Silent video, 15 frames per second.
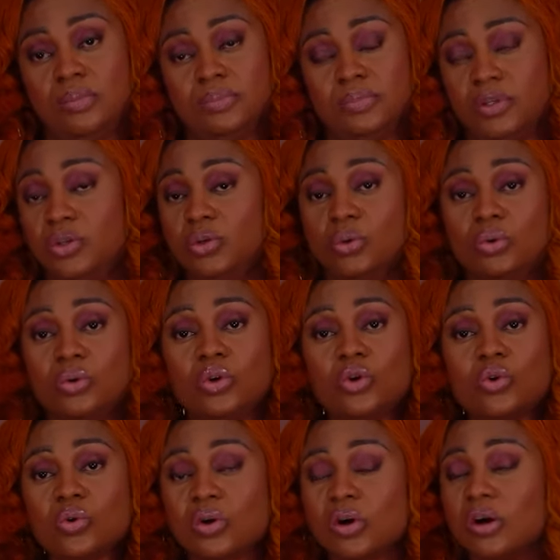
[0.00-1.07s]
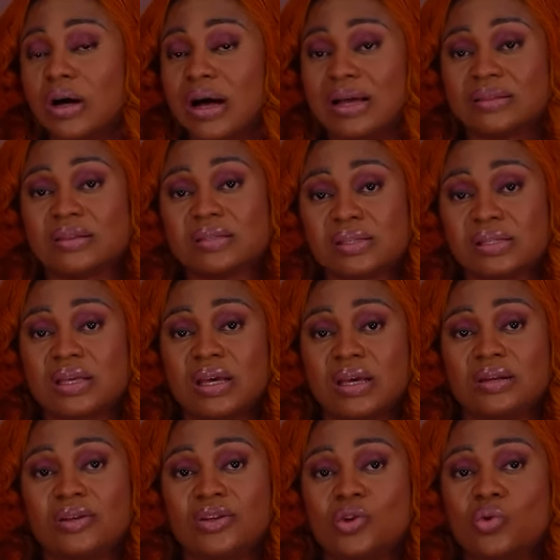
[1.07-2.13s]
you know, look at the skin,
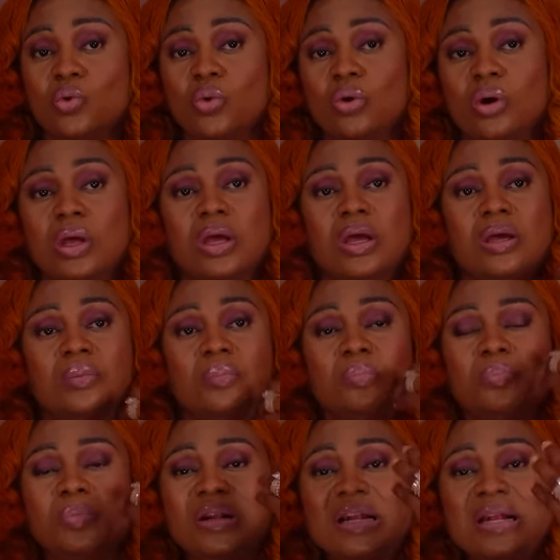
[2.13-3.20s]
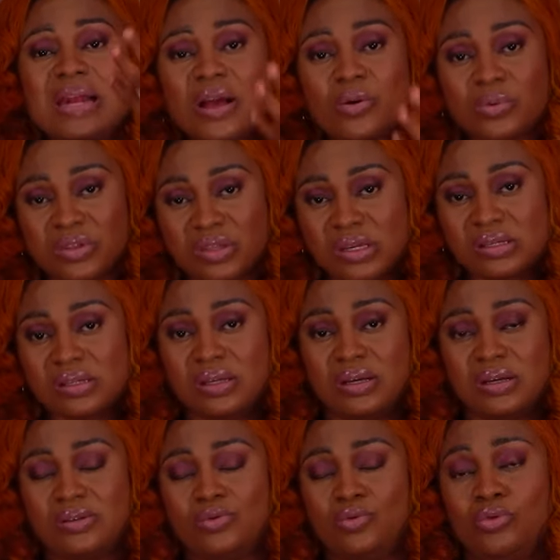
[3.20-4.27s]
you know, play with these
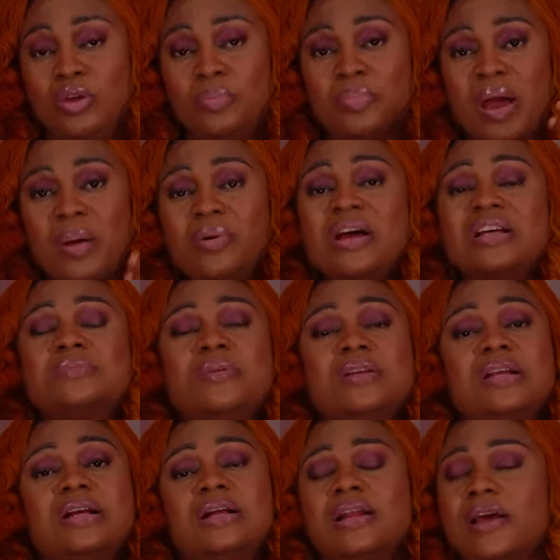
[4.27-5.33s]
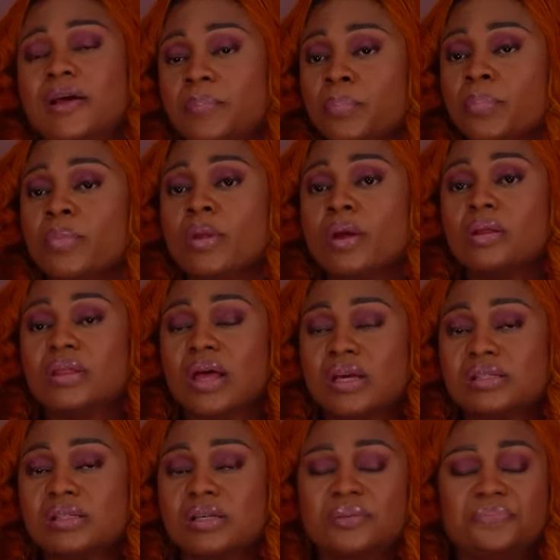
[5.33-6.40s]
things. So the Bible has made it clear that you
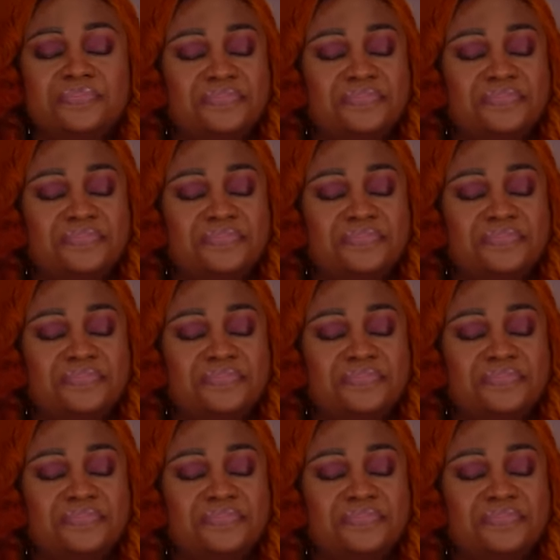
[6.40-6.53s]
see,